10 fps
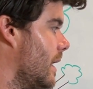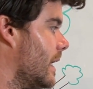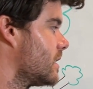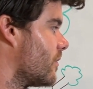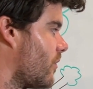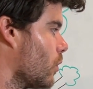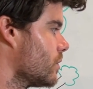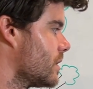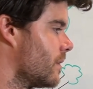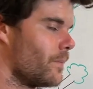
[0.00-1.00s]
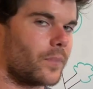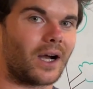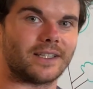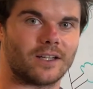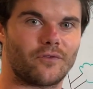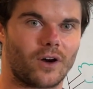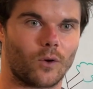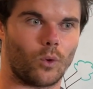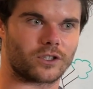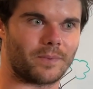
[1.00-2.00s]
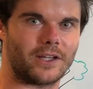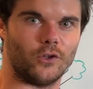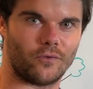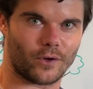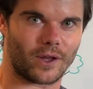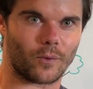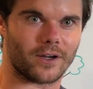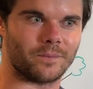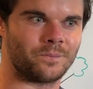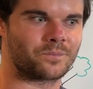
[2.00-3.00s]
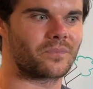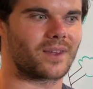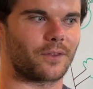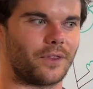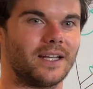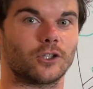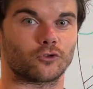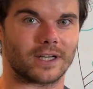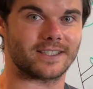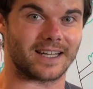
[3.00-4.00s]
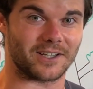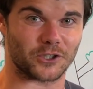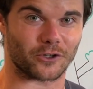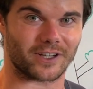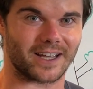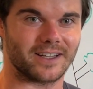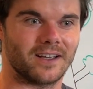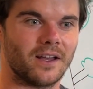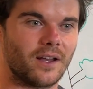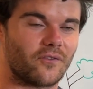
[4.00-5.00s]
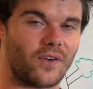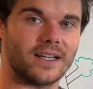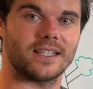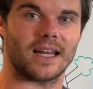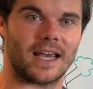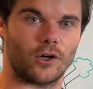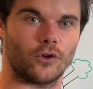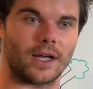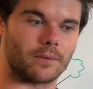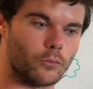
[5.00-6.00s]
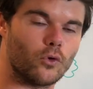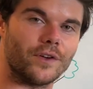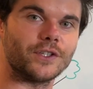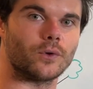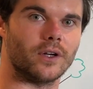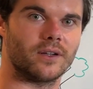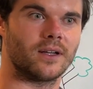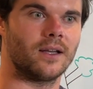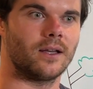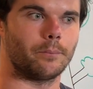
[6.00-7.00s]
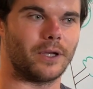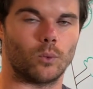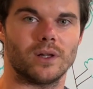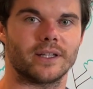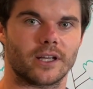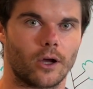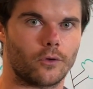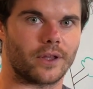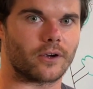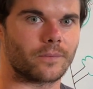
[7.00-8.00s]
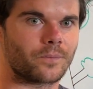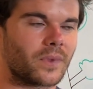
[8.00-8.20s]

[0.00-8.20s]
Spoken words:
is to first identify what's making you feel that way. Then address that issue, okay? Face it head on and move into it. Be willing to go there.